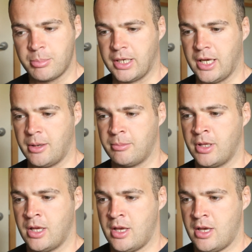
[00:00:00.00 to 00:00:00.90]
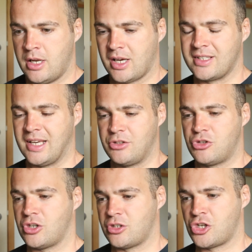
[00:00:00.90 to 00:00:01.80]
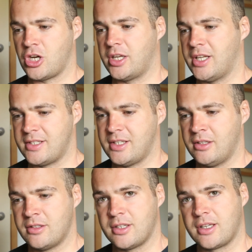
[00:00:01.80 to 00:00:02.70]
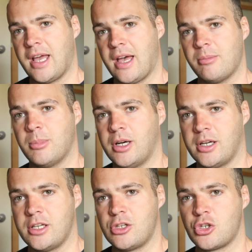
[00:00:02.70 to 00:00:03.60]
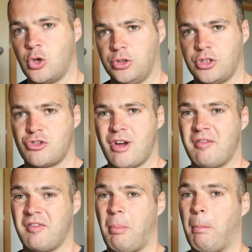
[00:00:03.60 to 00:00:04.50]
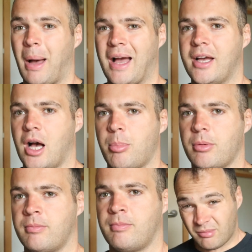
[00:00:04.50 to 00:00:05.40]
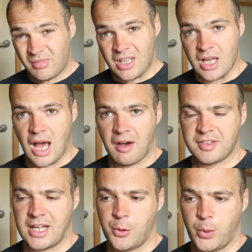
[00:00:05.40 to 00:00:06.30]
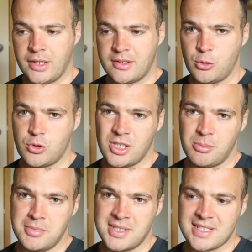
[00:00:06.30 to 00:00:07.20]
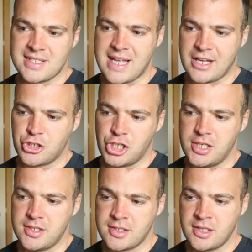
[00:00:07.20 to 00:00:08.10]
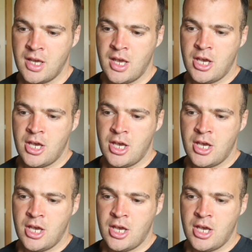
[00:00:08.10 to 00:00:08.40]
But like I said, just chucking this in to get my shoulder strength back up. And after that, went into some snatches.